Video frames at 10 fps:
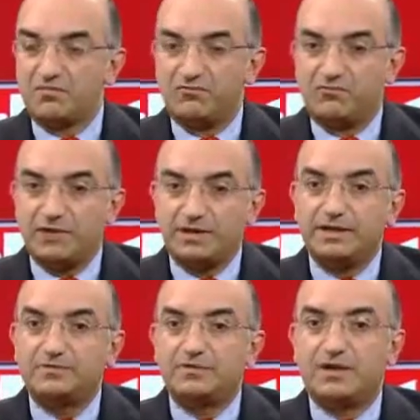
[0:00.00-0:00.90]

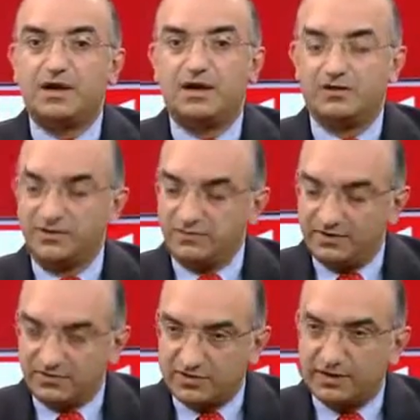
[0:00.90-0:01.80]
very
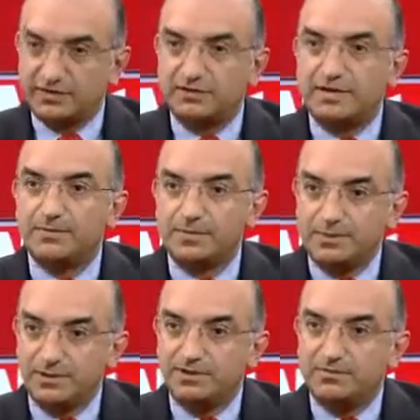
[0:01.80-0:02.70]
disconnected
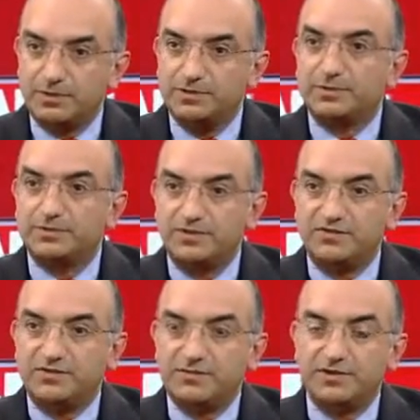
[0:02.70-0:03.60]
capabilities built into
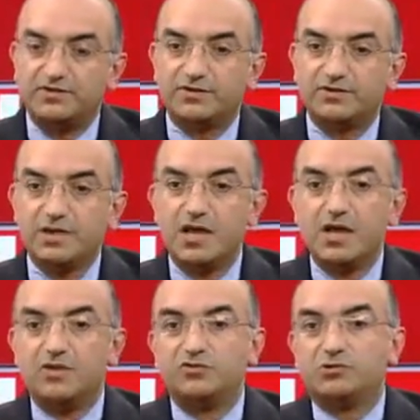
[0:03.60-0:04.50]
these devices.
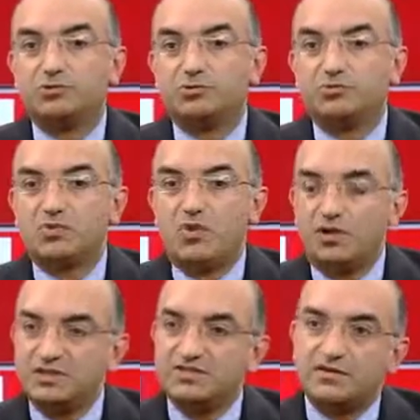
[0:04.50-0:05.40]
So
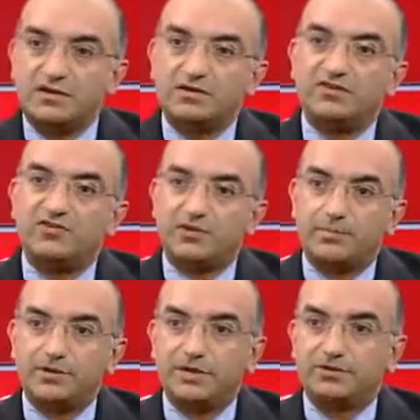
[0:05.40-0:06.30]
all these are
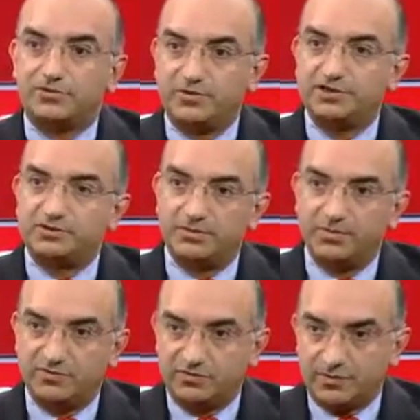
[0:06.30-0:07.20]
disrupting the traditional
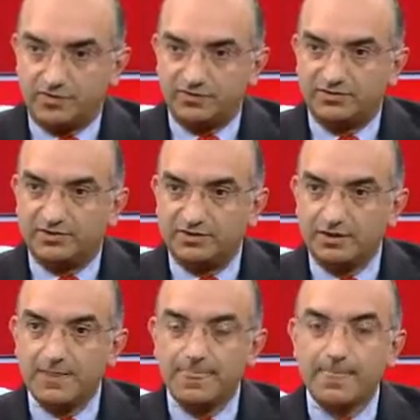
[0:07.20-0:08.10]
business processes.
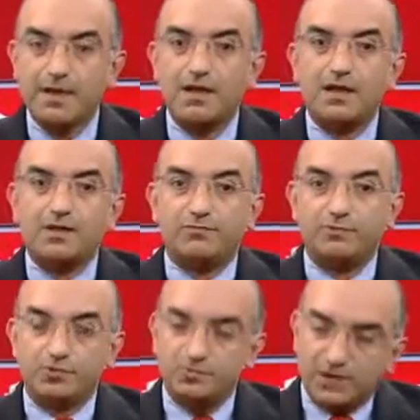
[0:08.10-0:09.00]

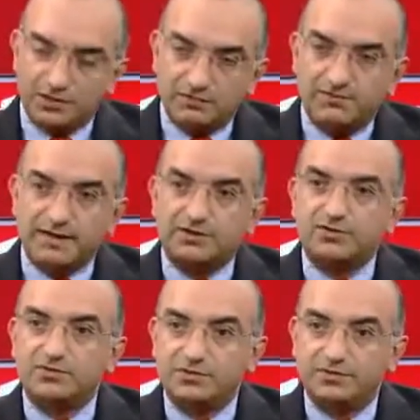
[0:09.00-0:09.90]
Two other
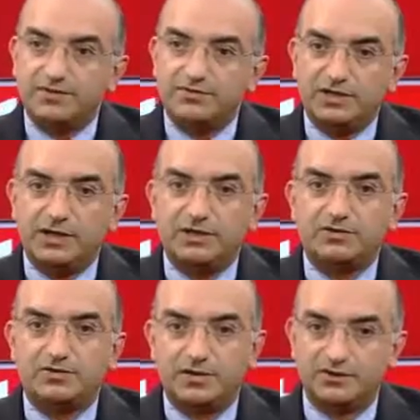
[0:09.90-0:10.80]
factors which we have seen
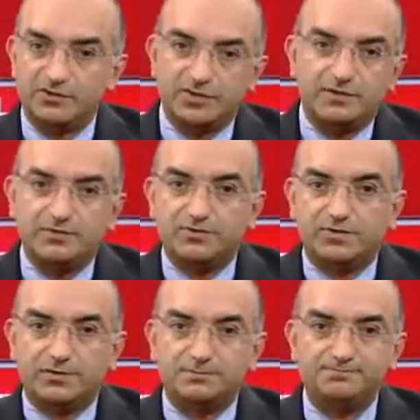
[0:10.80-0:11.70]
is, just to give you
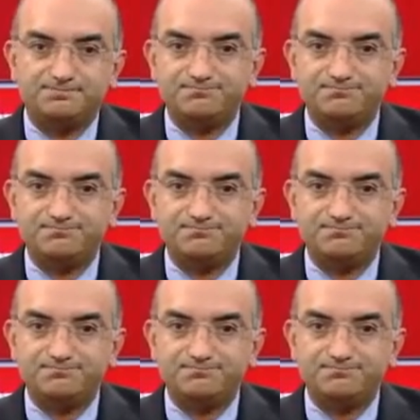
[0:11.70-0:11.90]
some